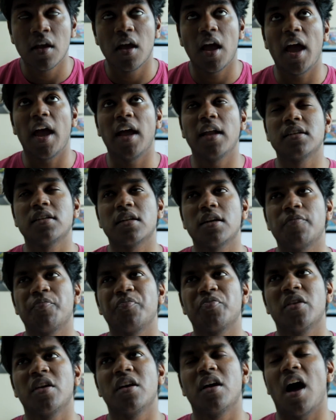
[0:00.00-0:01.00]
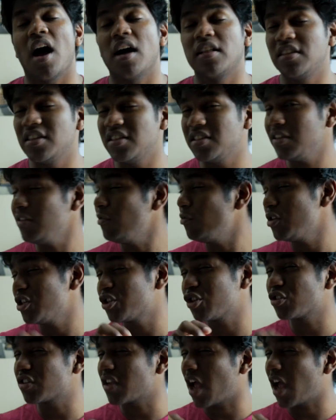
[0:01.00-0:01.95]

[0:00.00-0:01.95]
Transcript: And this is a resource